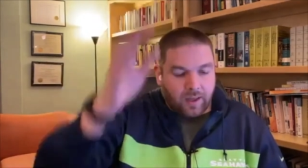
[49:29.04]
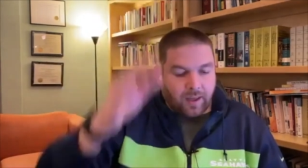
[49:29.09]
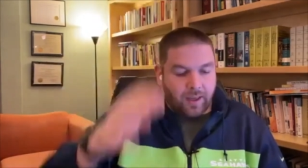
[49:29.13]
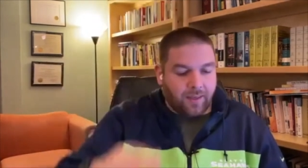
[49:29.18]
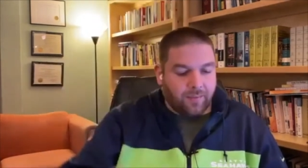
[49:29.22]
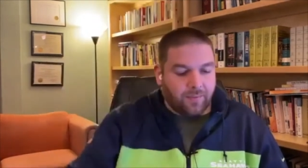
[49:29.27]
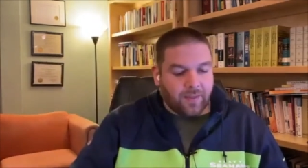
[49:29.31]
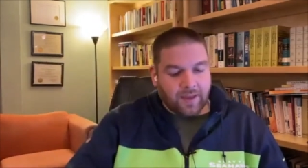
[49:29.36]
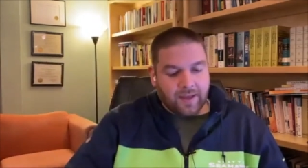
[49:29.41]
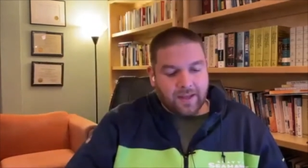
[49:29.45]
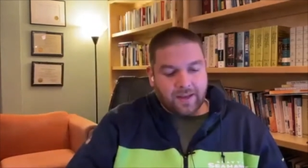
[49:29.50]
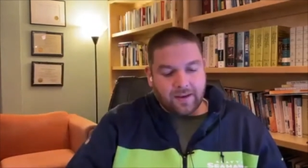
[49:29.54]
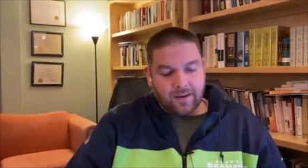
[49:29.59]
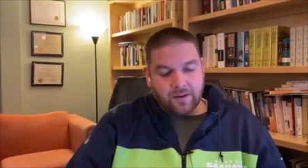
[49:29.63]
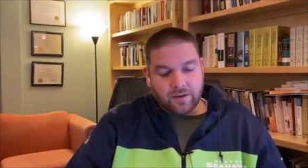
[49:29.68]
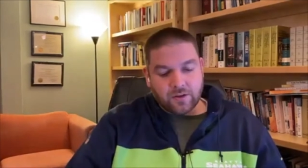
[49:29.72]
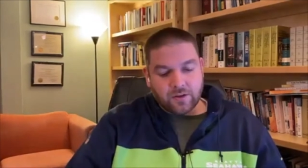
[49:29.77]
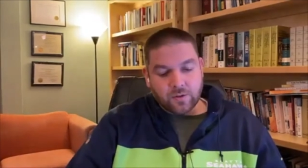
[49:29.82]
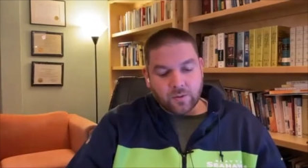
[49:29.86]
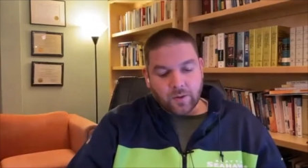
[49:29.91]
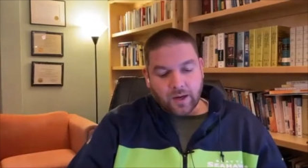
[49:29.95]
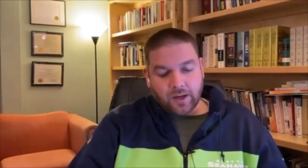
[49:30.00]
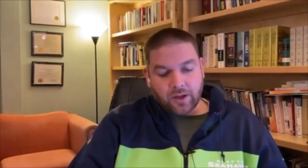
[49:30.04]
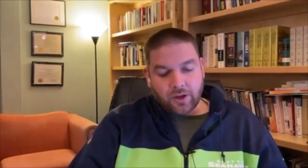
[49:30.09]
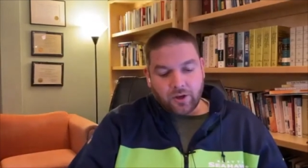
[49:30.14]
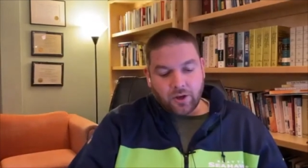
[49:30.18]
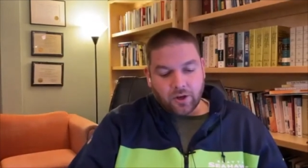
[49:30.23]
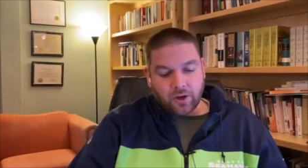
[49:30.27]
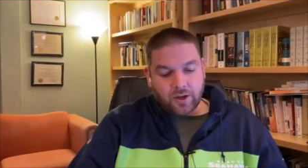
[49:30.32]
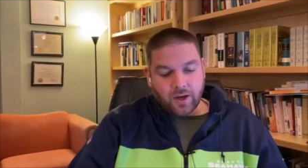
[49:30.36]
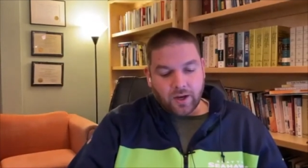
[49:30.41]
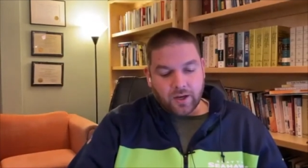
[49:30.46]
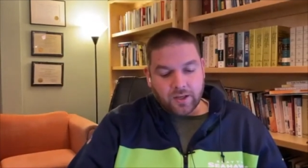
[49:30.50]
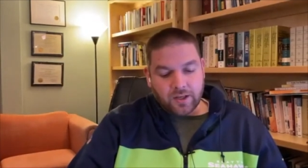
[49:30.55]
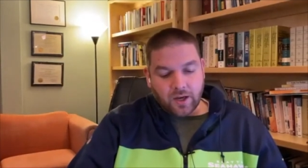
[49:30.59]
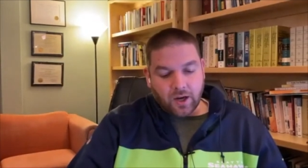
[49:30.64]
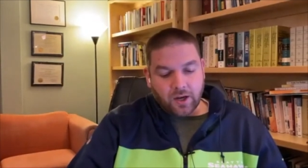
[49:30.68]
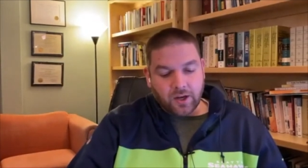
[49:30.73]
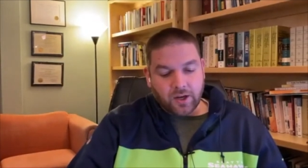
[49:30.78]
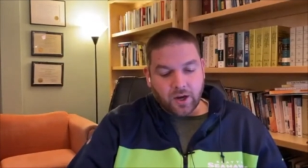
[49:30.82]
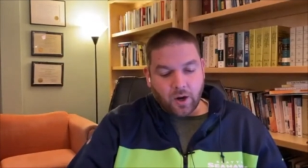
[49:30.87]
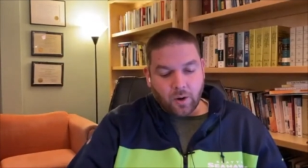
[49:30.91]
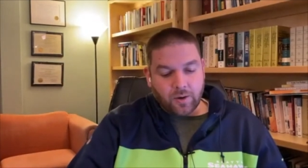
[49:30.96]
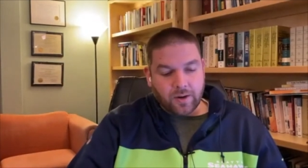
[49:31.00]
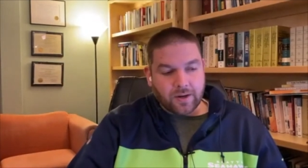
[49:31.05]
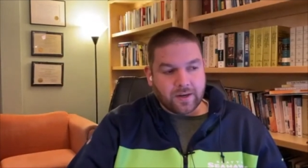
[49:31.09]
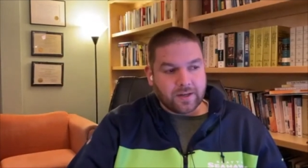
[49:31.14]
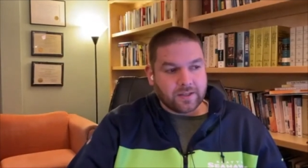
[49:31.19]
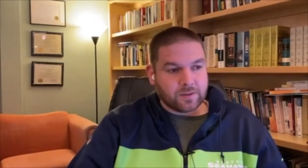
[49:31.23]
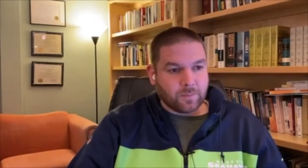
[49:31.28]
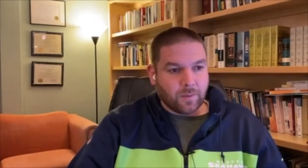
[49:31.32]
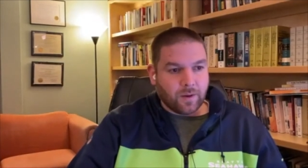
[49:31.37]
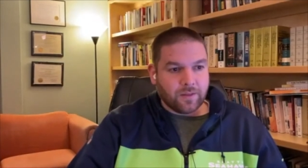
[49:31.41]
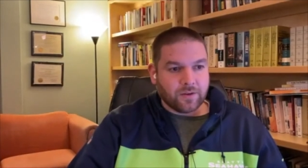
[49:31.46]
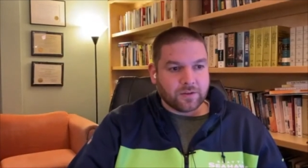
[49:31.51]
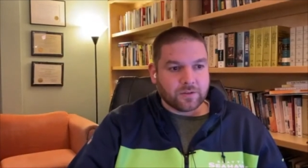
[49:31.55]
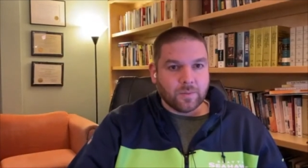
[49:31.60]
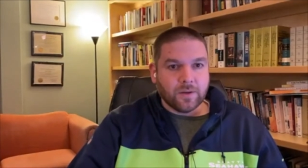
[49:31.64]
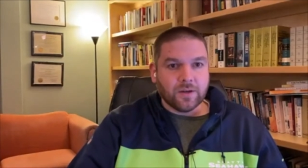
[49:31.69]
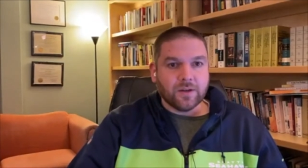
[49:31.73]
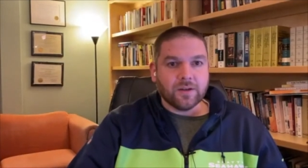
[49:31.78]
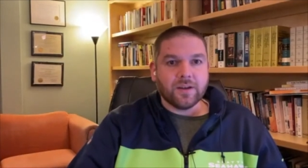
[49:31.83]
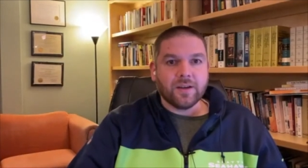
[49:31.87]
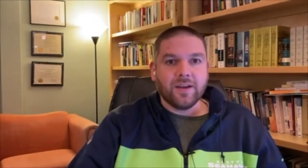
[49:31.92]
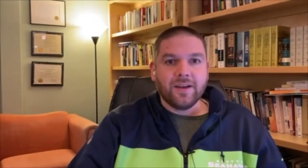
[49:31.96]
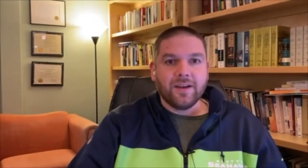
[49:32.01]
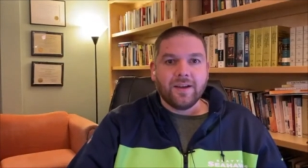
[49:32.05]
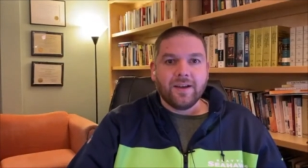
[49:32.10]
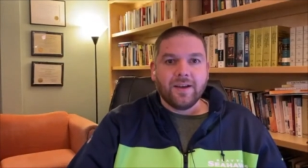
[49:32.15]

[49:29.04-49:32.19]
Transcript: And then do not cook a young goat in its mother's milk.